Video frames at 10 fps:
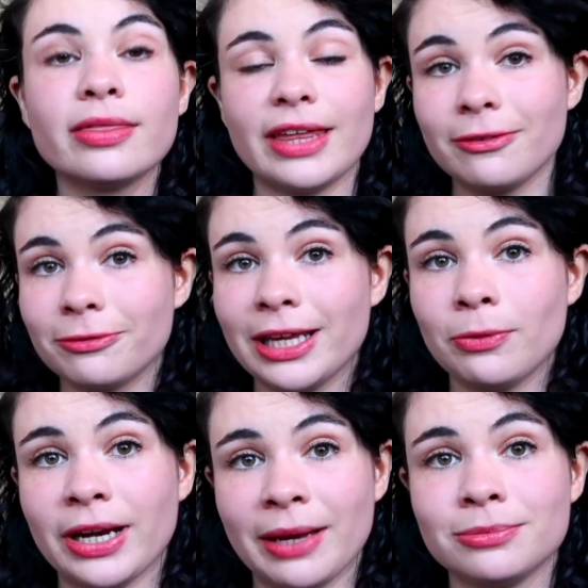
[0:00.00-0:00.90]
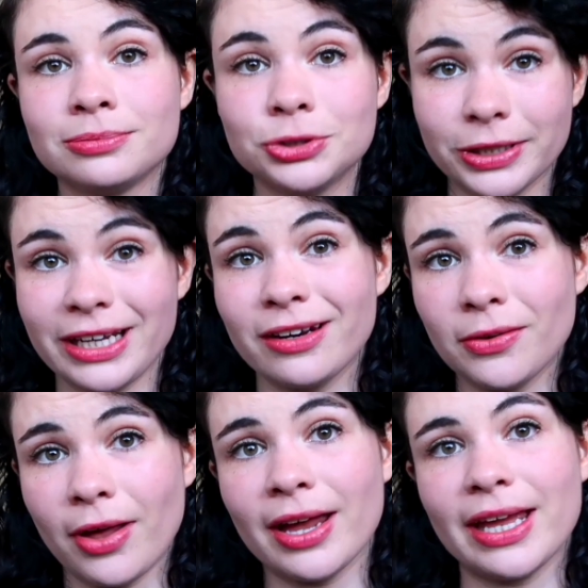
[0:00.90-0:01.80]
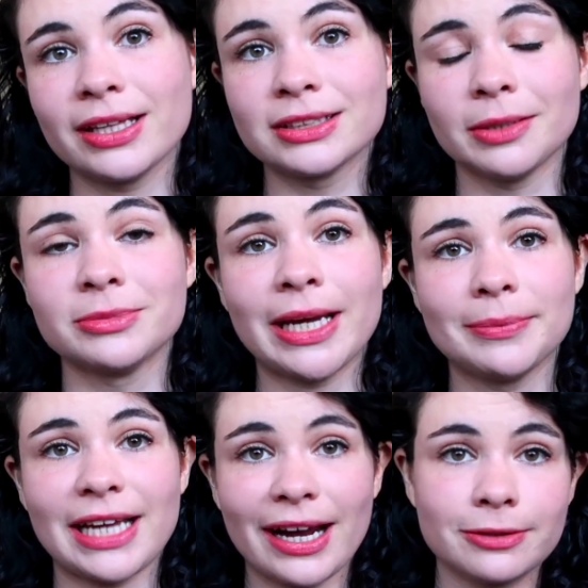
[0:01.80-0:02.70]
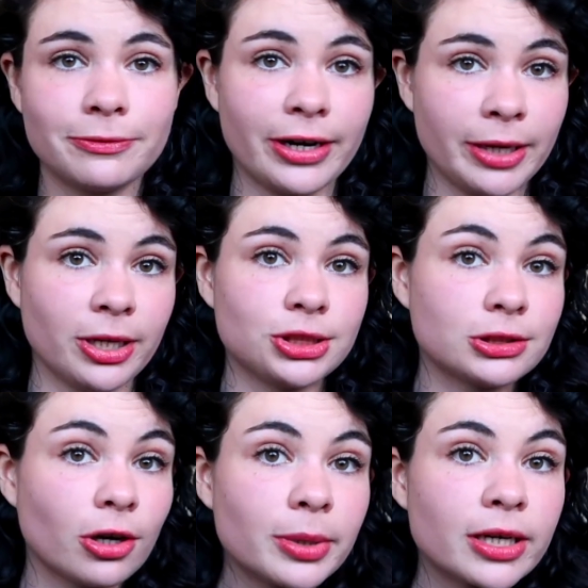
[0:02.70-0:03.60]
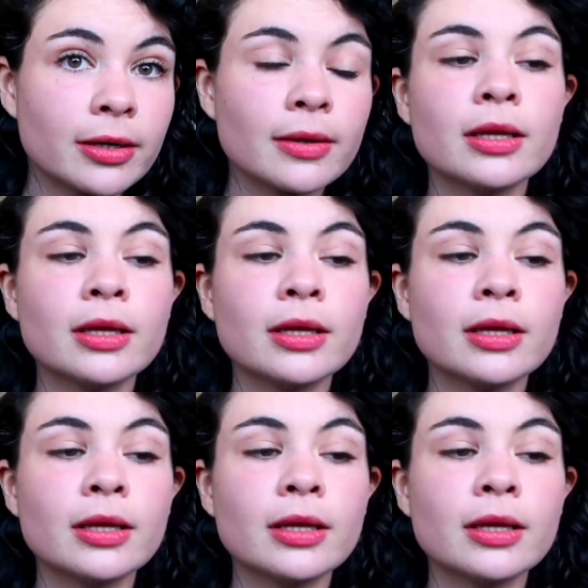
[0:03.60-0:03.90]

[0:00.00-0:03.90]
Thankfully, when I'm drinking a lot, I can sometimes act very much sober.